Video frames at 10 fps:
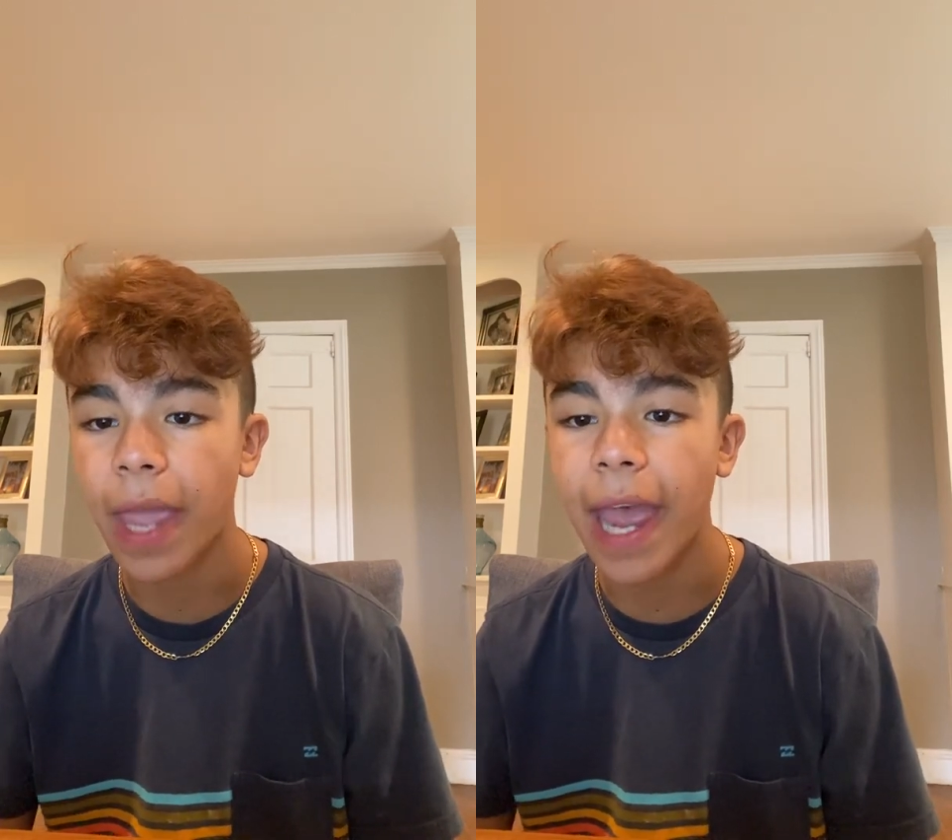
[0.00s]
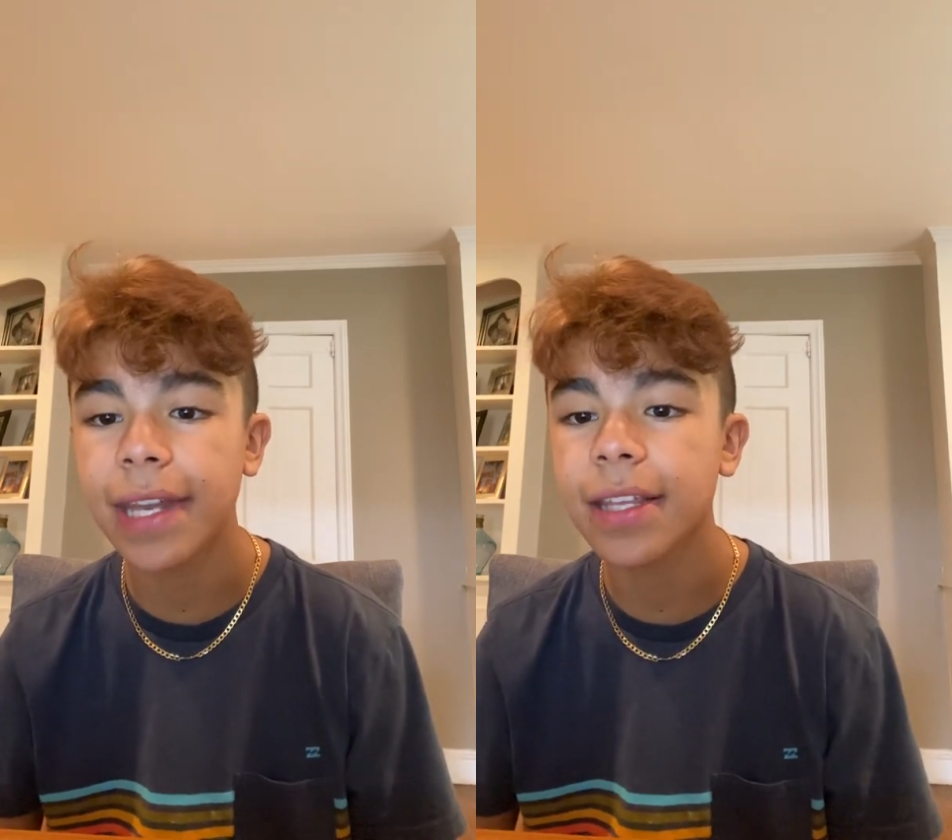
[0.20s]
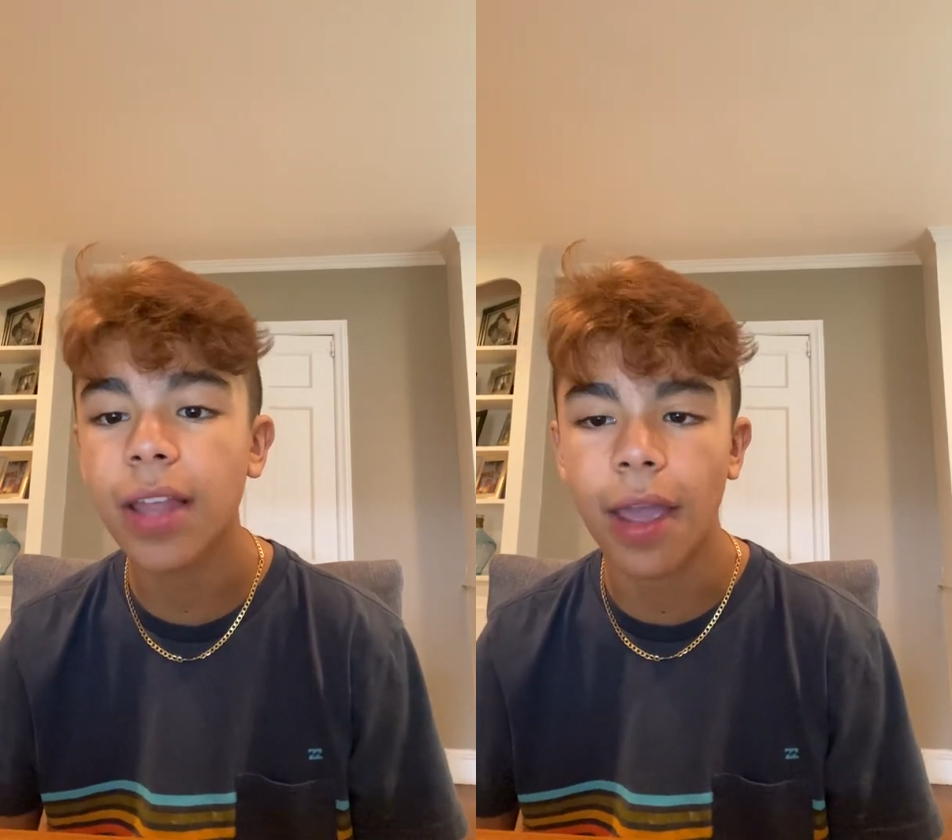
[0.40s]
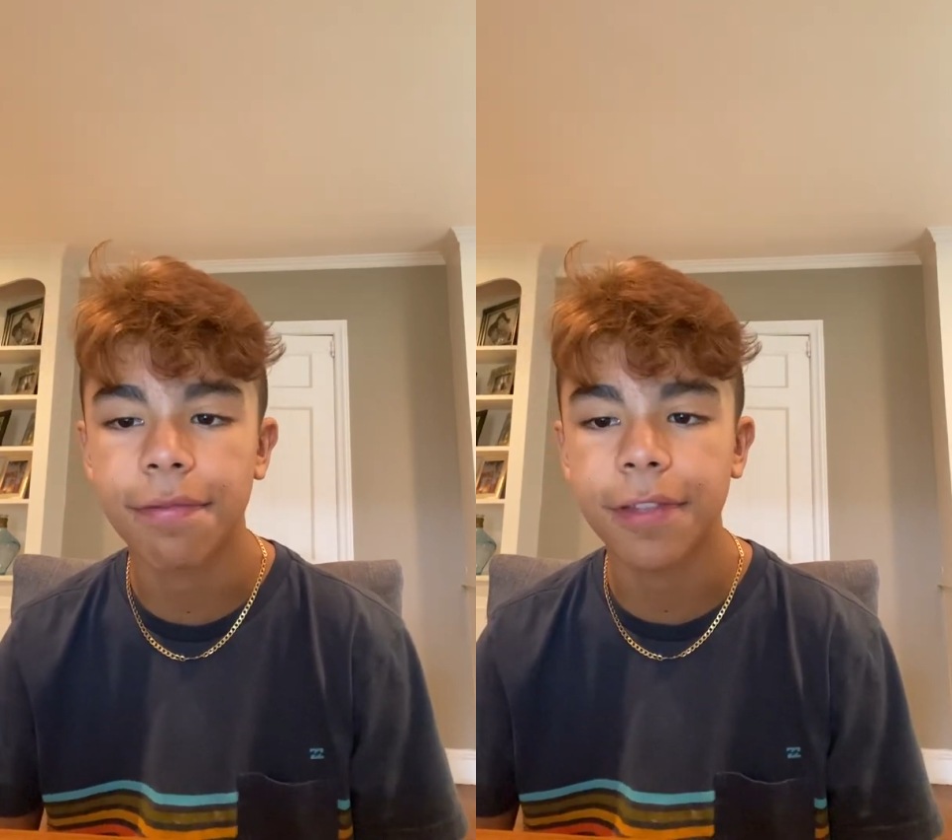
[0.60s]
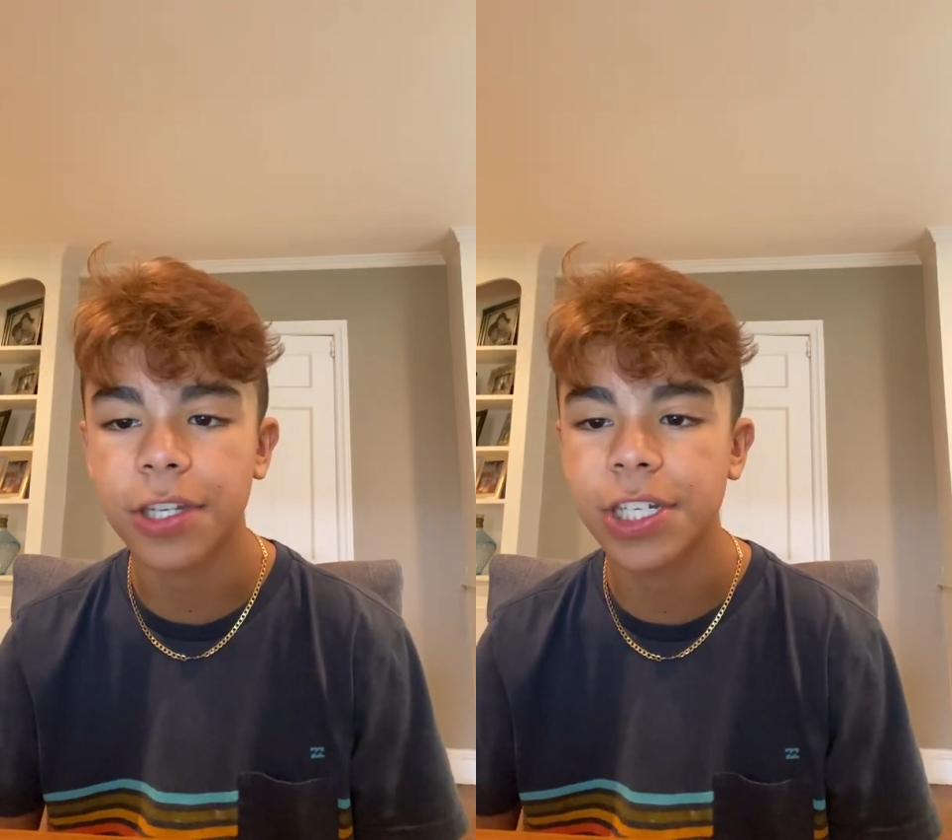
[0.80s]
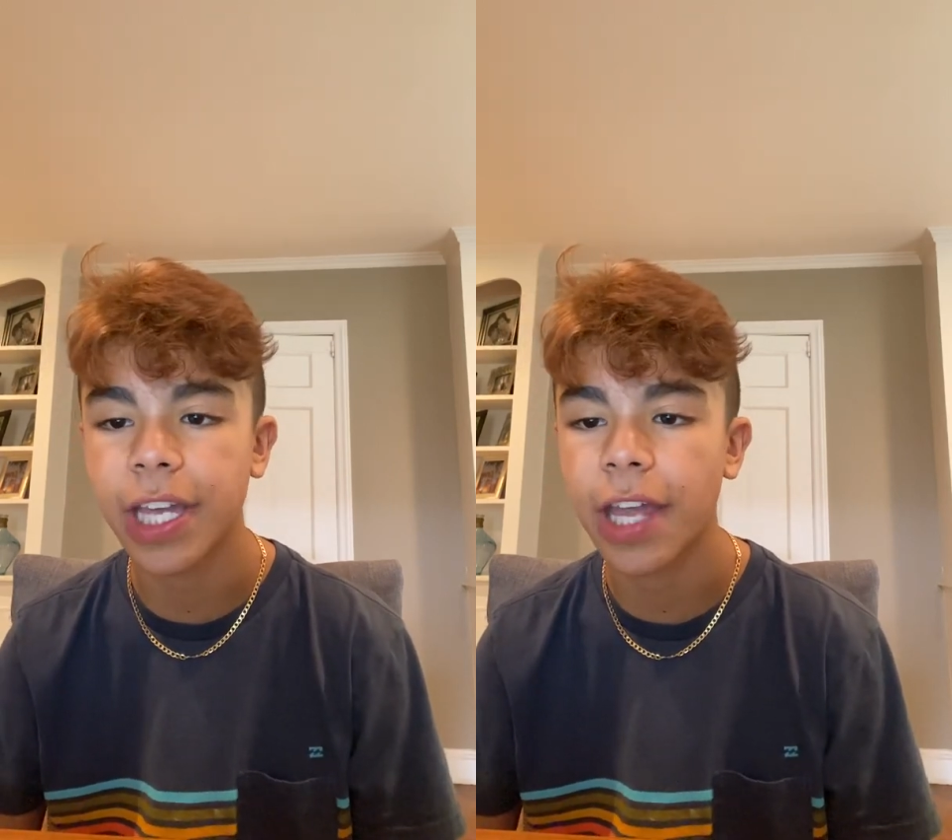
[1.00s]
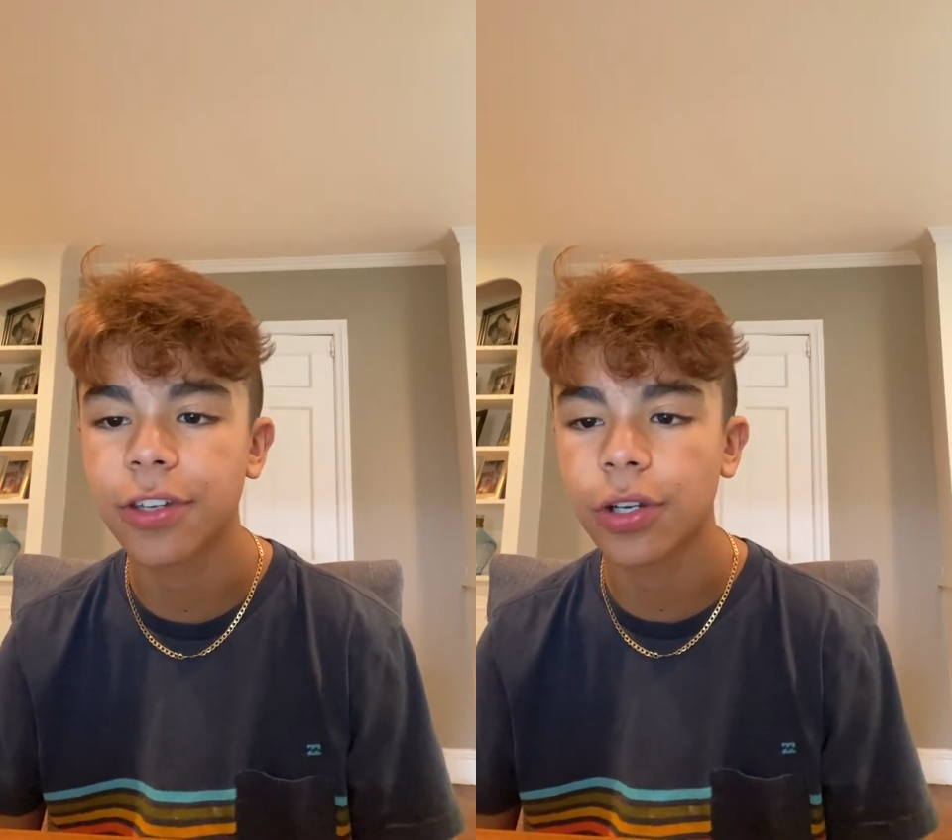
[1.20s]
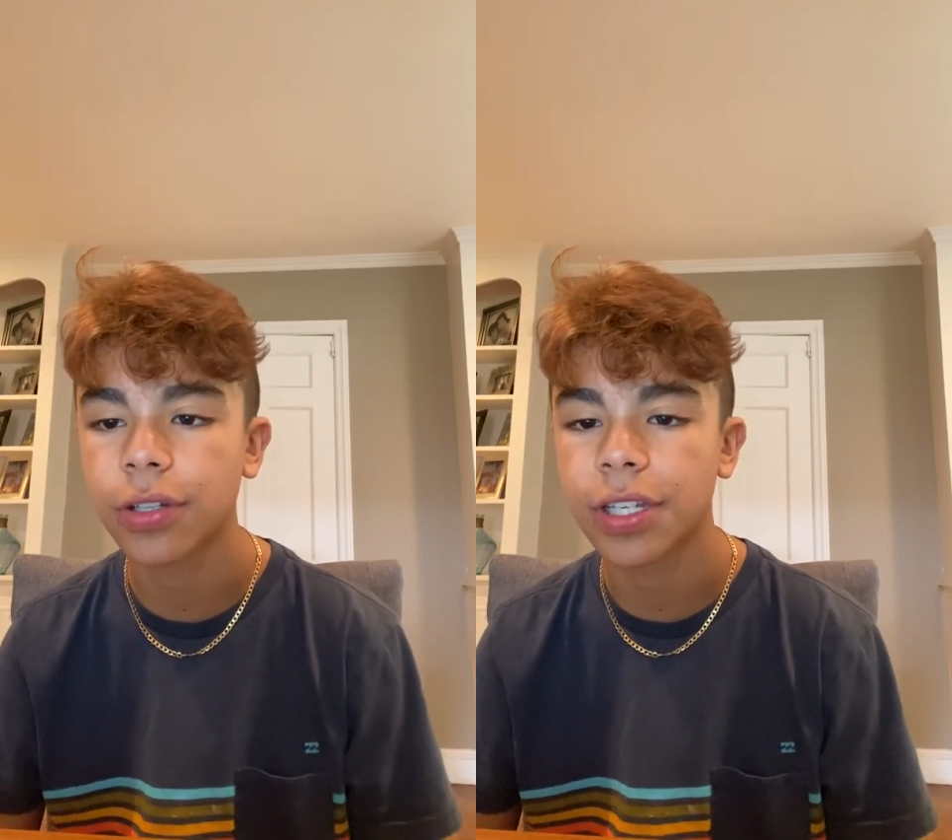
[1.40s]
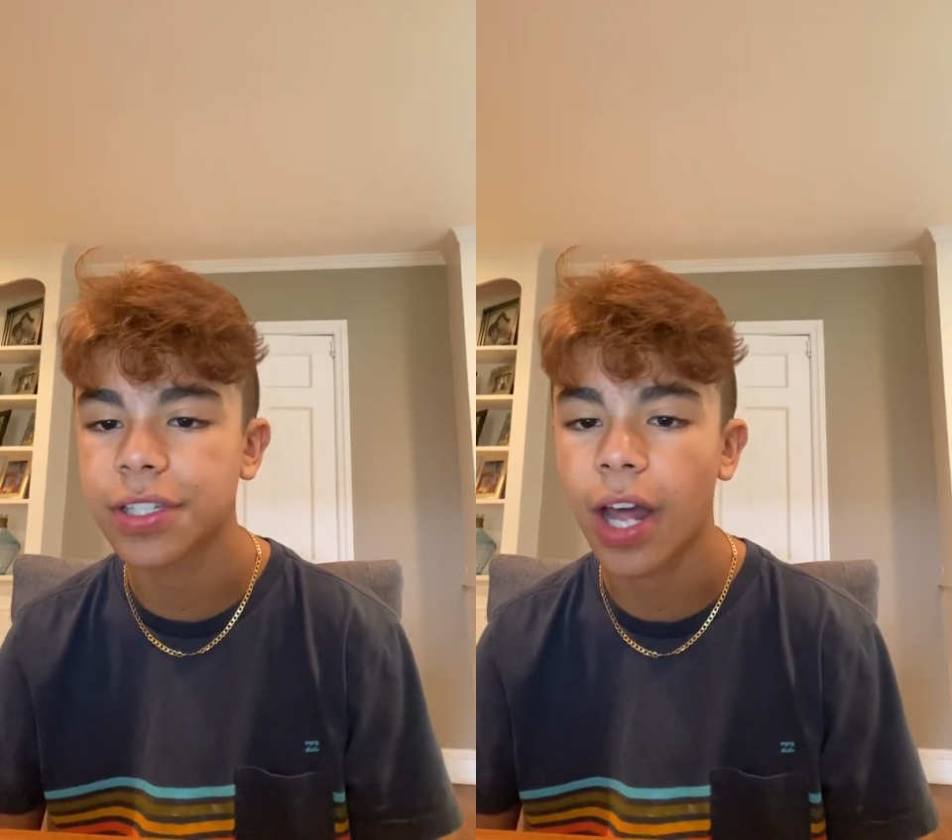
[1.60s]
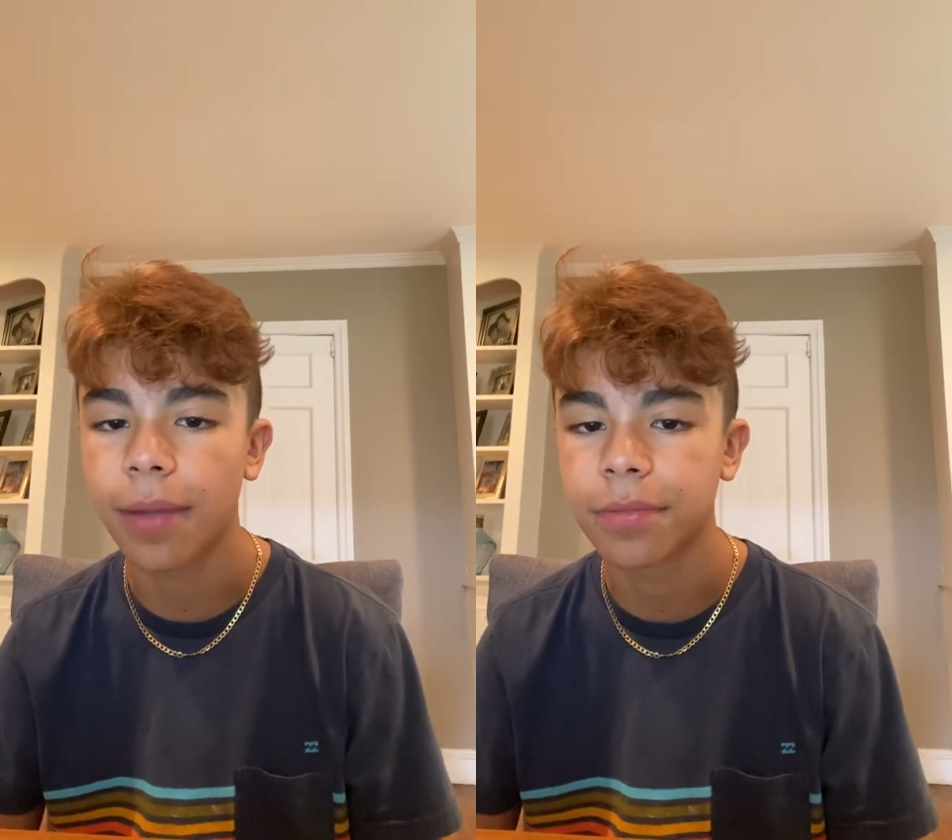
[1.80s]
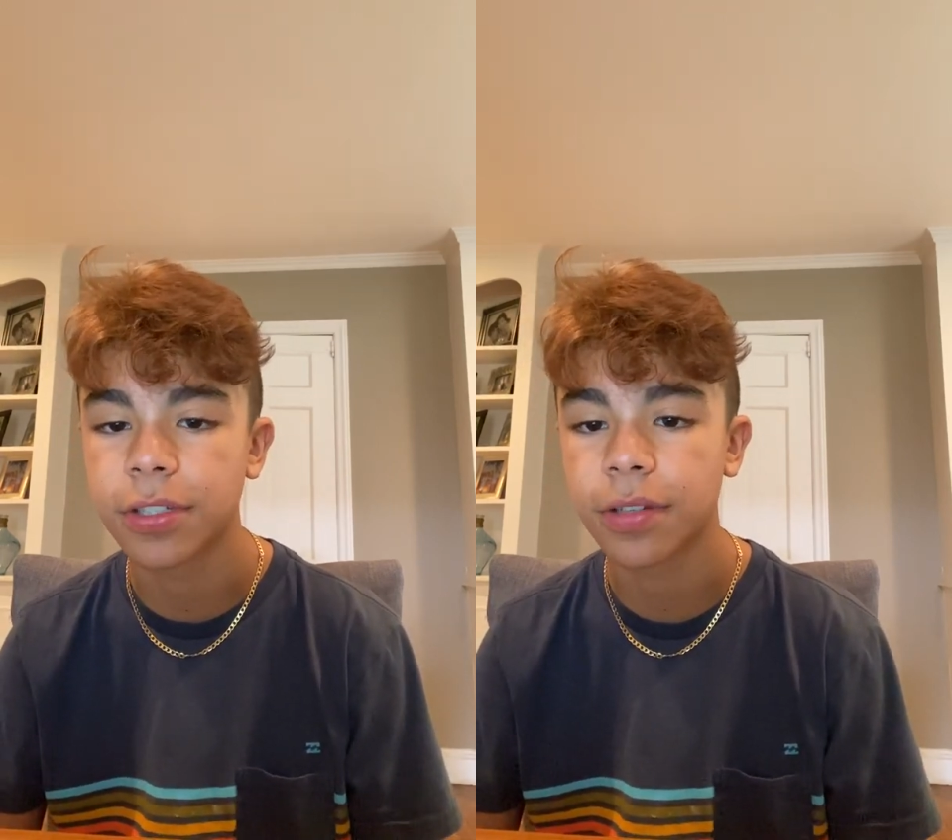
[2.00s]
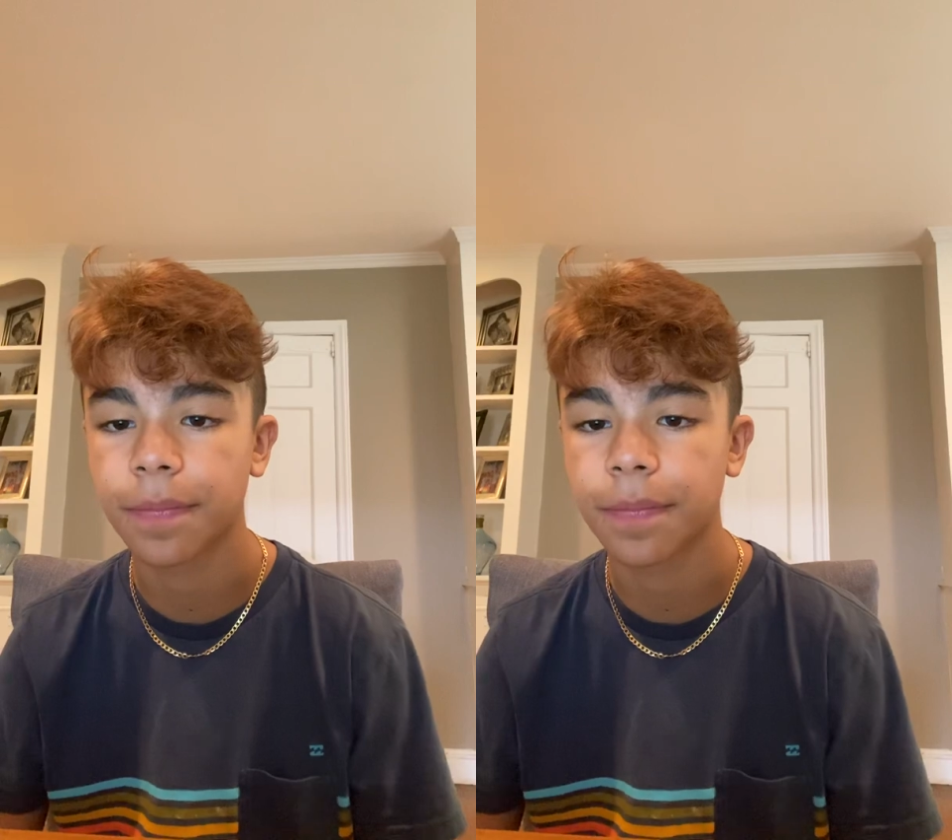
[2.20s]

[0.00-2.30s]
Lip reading: any life that she can during these times.